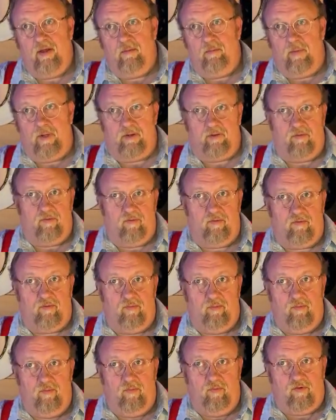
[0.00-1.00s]
But
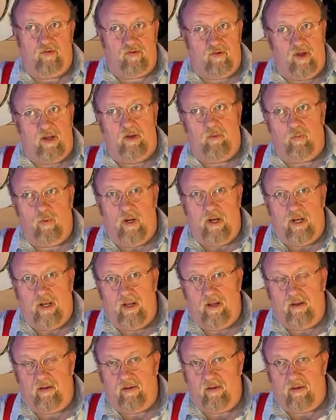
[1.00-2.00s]
sight
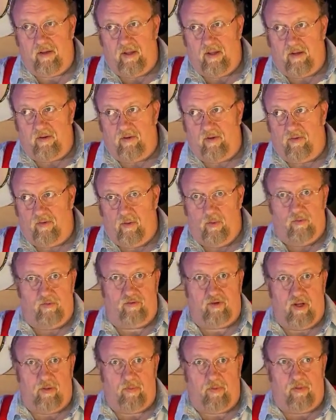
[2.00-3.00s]
reading and those
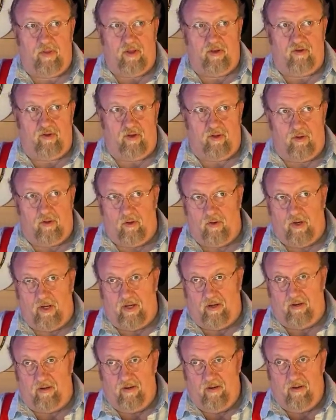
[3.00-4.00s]
type of things and
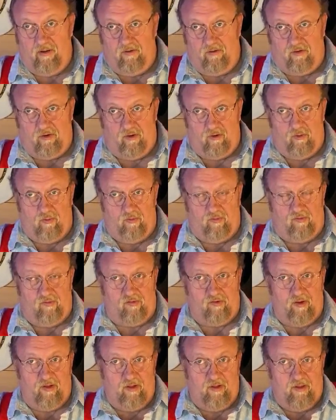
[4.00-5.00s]
learning
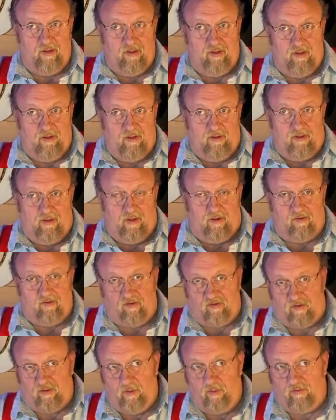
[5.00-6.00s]
tunes
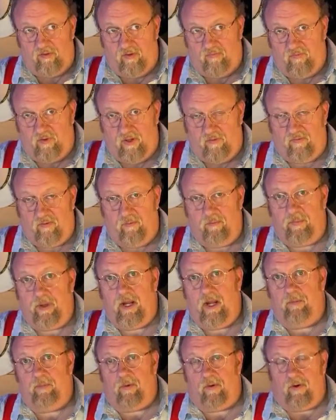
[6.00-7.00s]
exclusively from
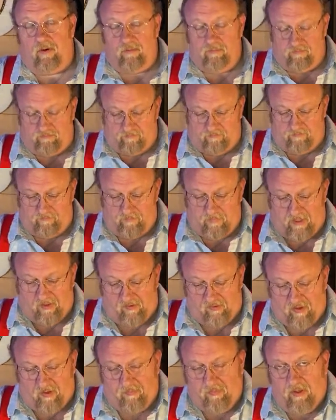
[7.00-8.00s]
paper is
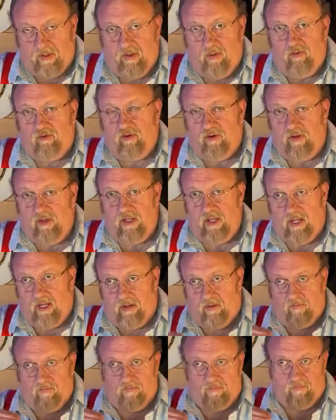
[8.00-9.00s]
something you should
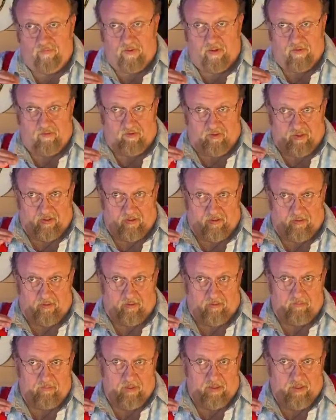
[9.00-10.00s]
leave
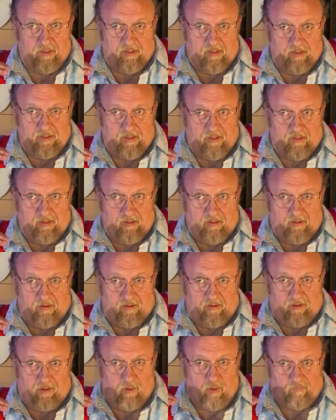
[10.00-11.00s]
until
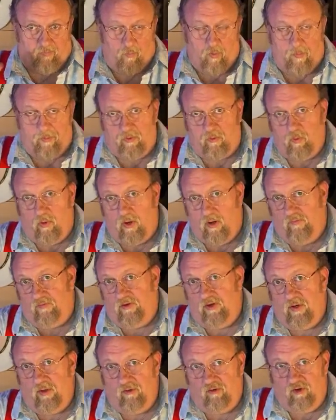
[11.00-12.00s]
you have a repertoire of
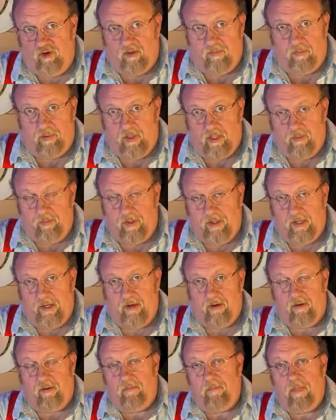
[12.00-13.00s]
tunes you can play by
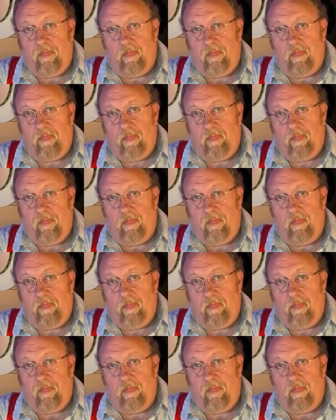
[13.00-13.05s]
ear.